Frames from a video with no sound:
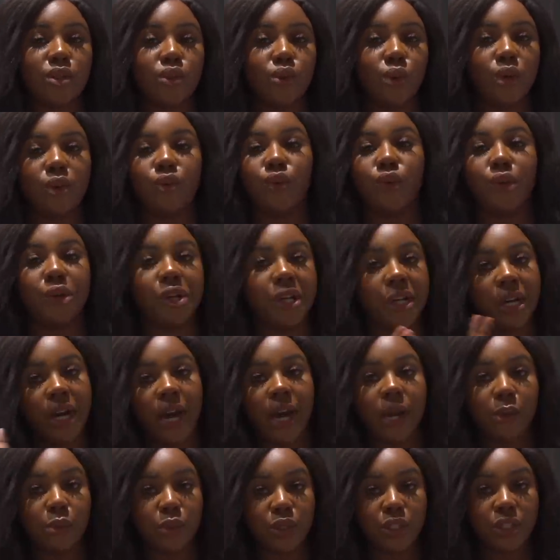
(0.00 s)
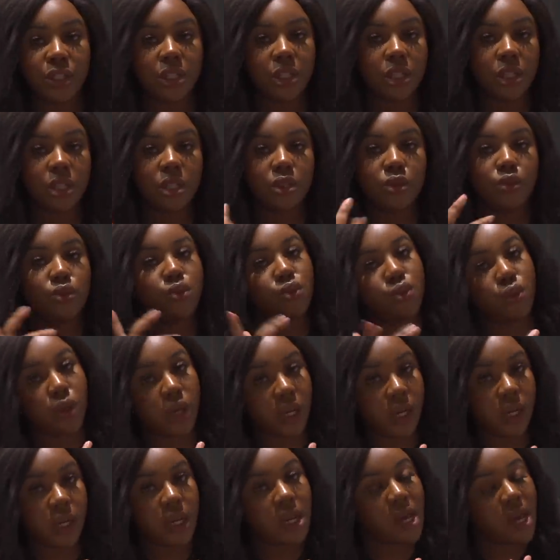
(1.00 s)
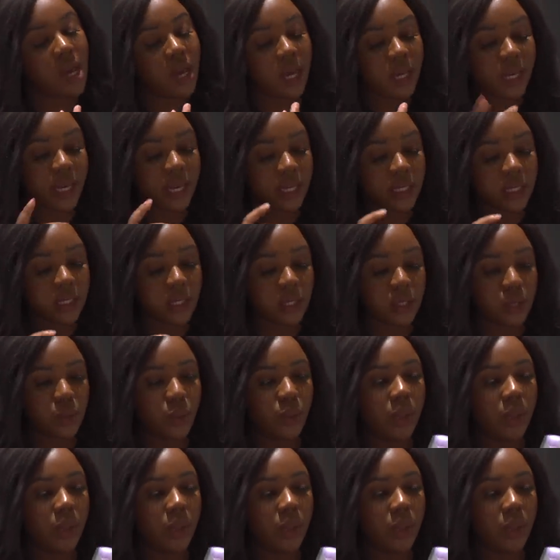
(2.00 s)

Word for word: So if you're a guy watching this, you can get it.